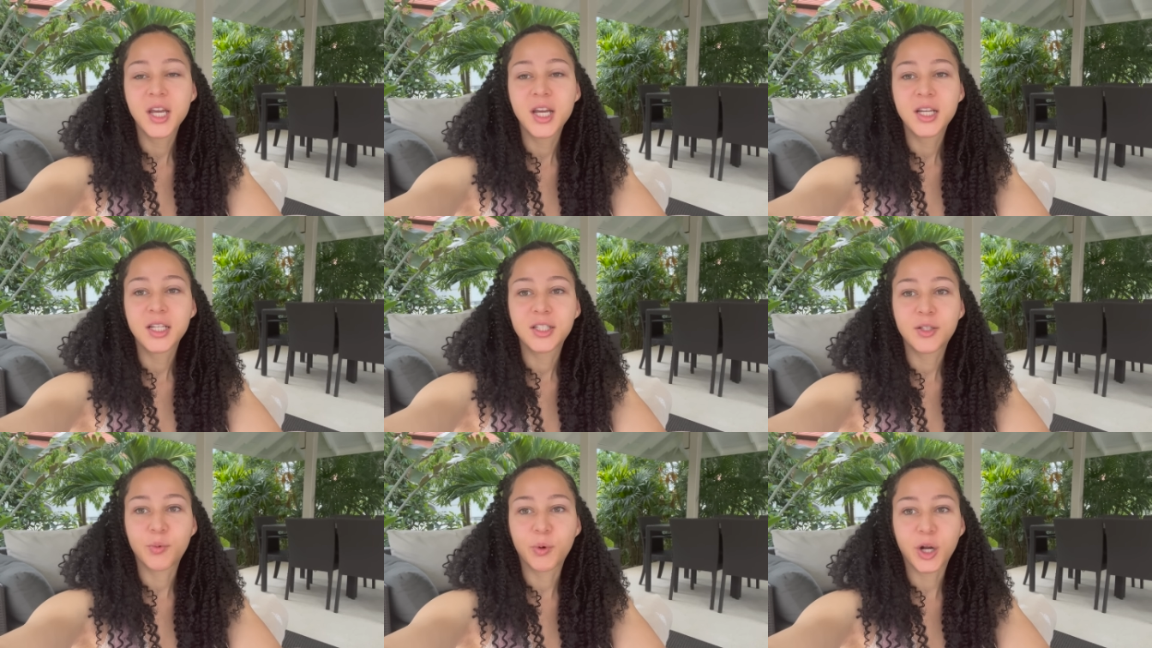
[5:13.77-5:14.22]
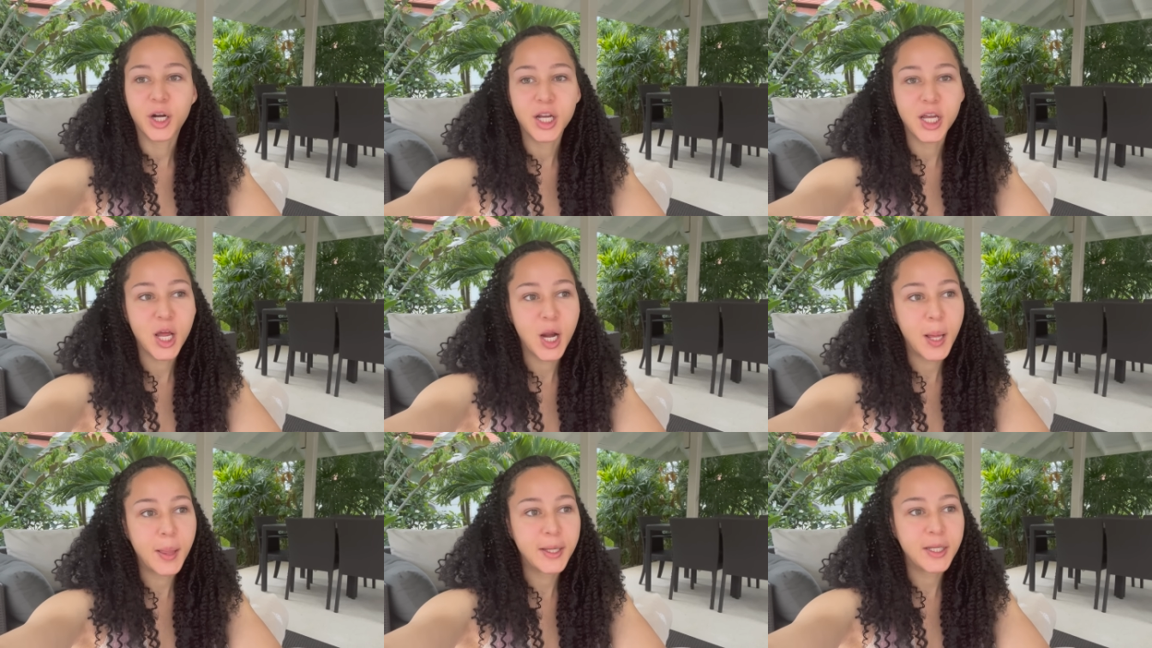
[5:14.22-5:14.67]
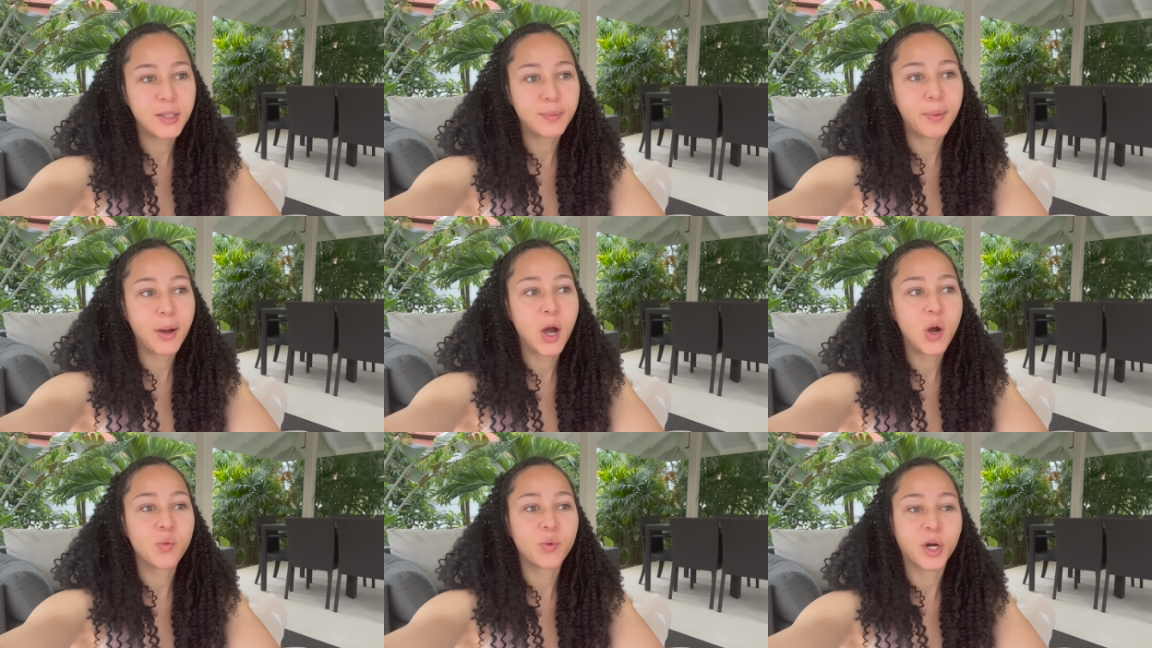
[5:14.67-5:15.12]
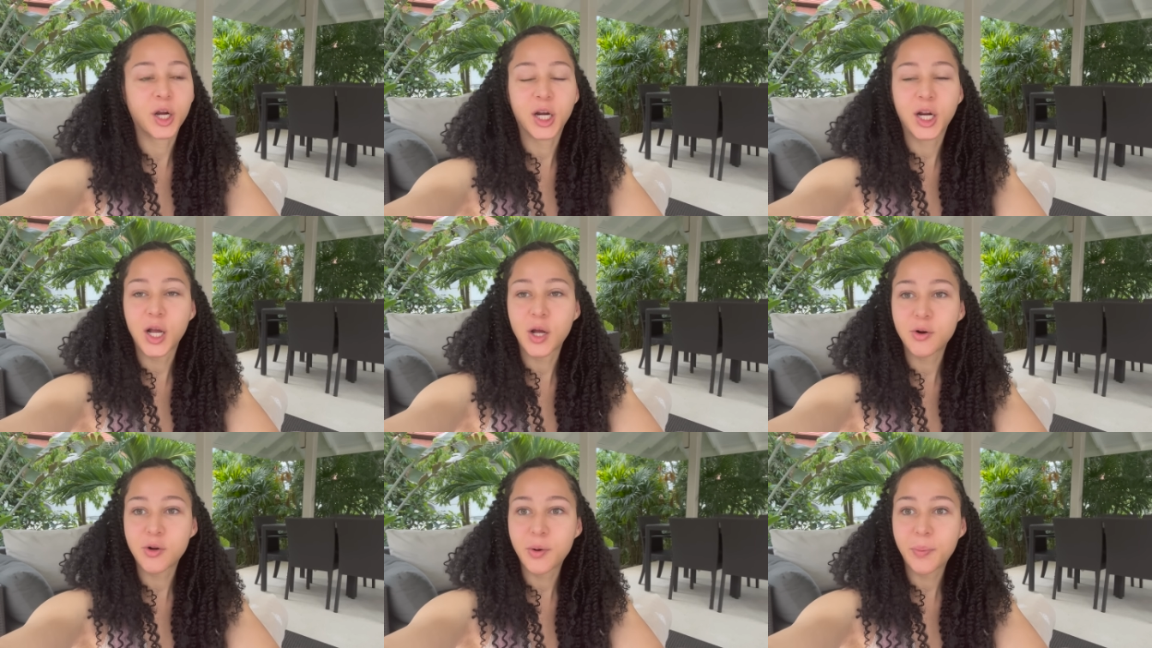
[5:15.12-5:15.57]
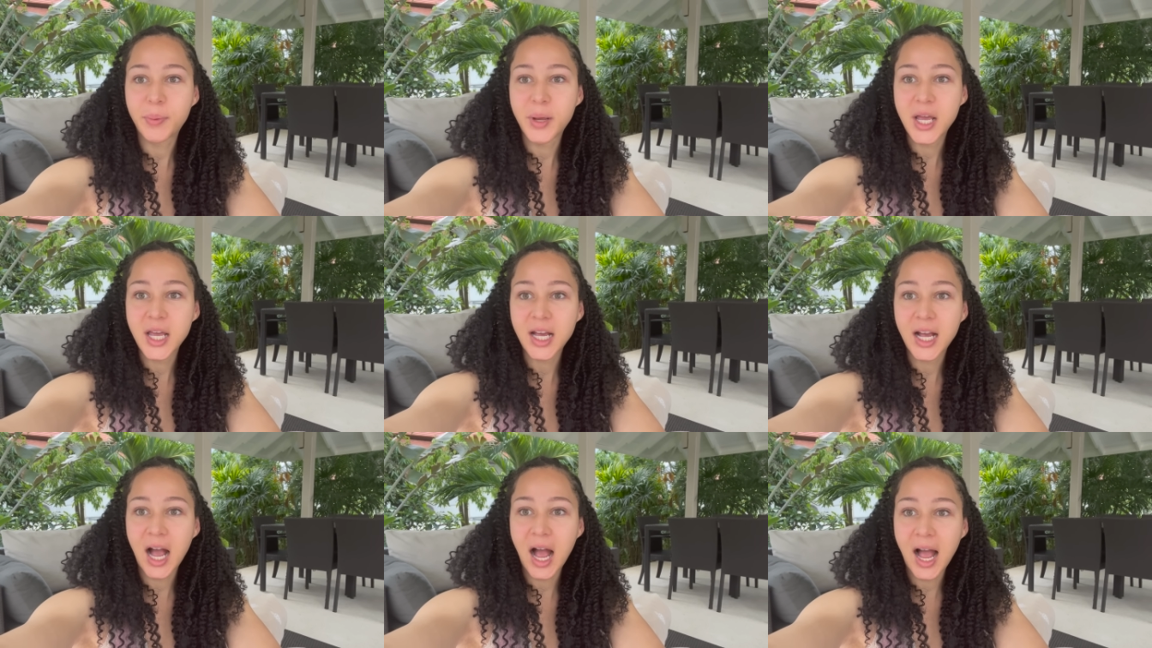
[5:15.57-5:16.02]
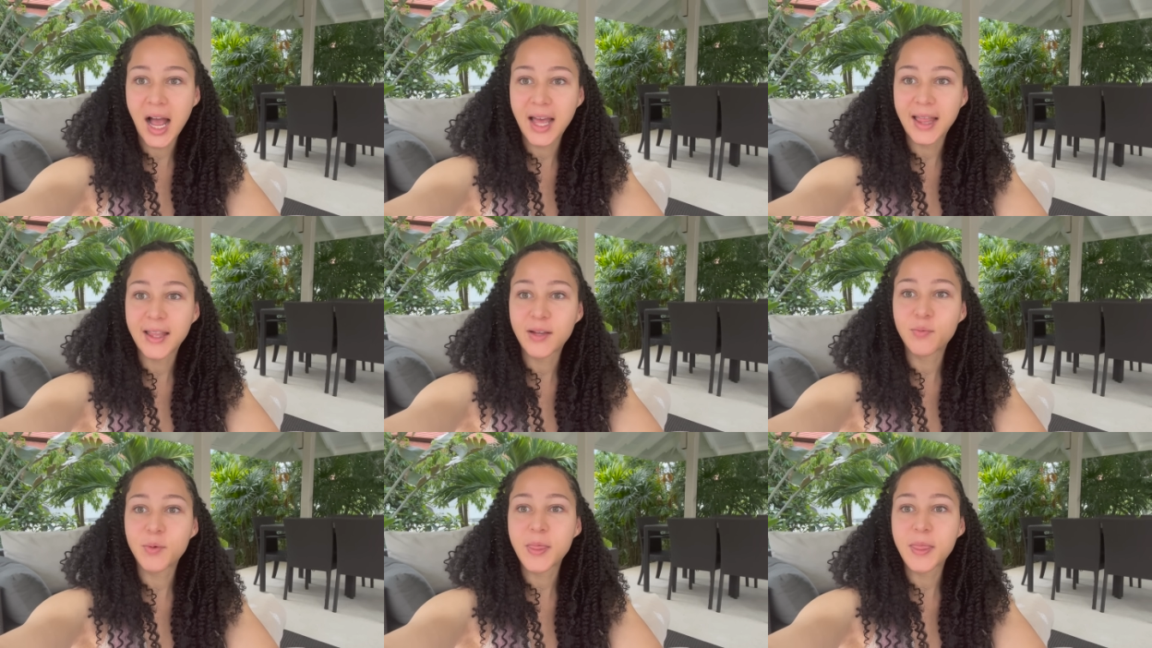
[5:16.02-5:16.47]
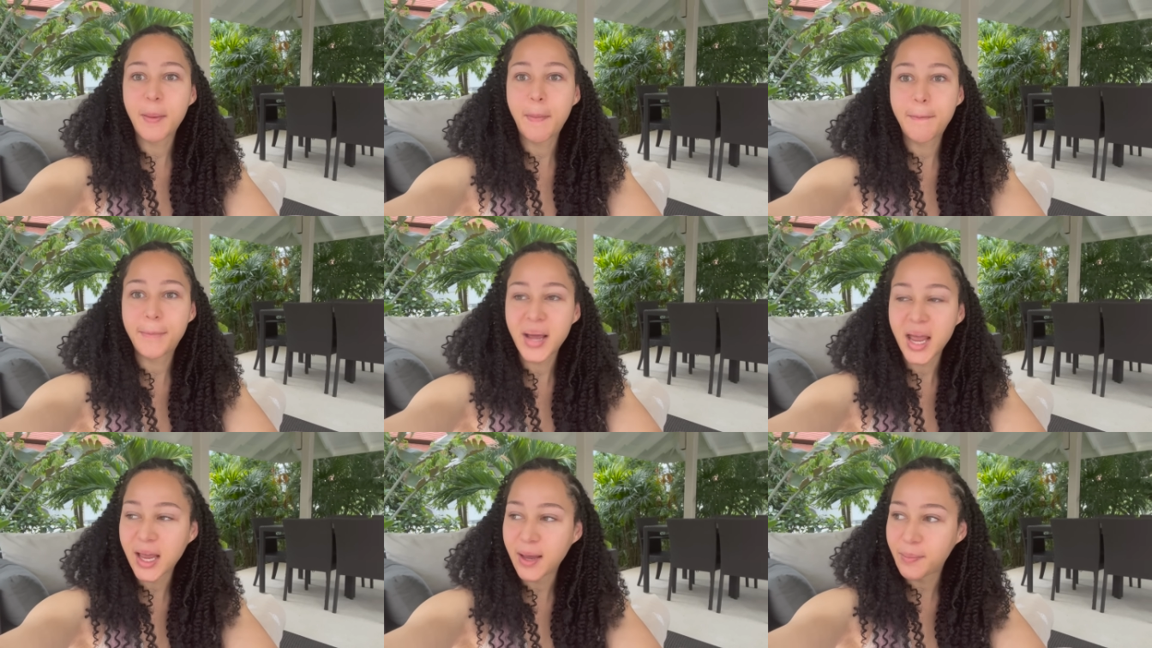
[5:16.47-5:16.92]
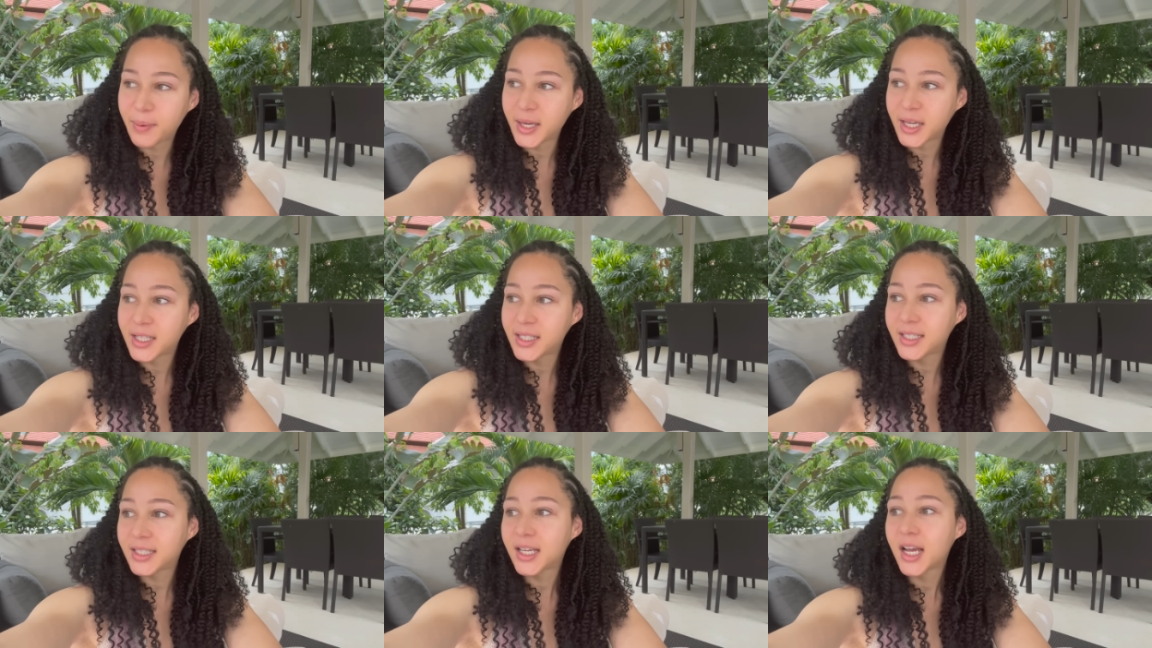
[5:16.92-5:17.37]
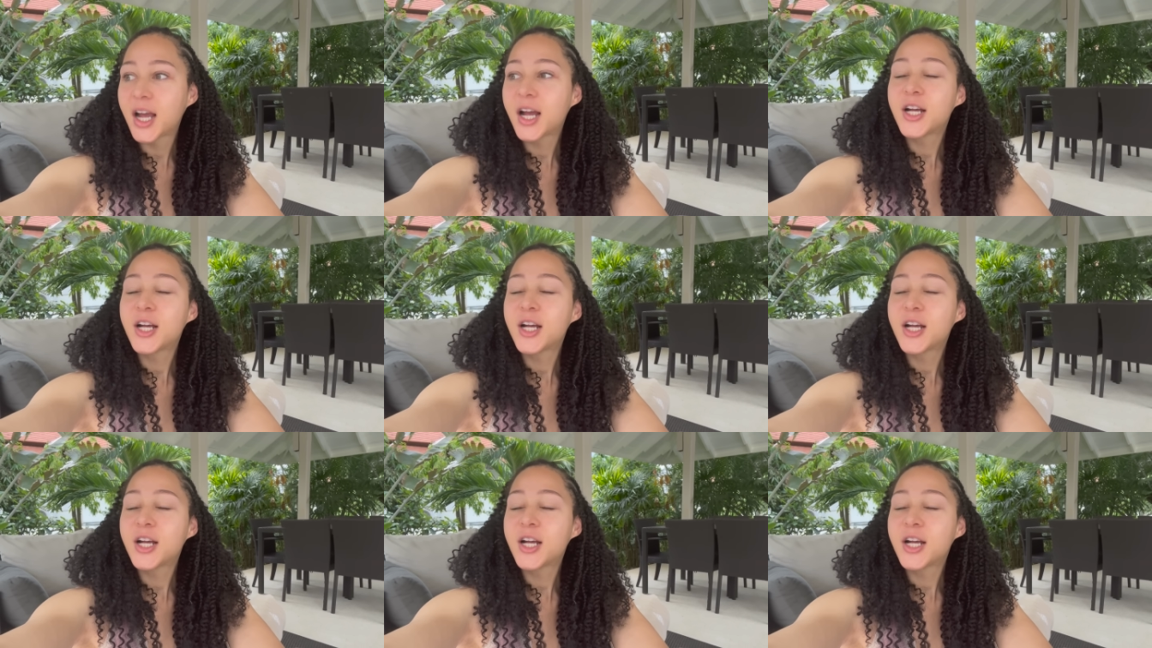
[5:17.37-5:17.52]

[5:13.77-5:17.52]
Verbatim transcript: So we're gonna get on this boat and we're gonna go to Pig Island with the babies.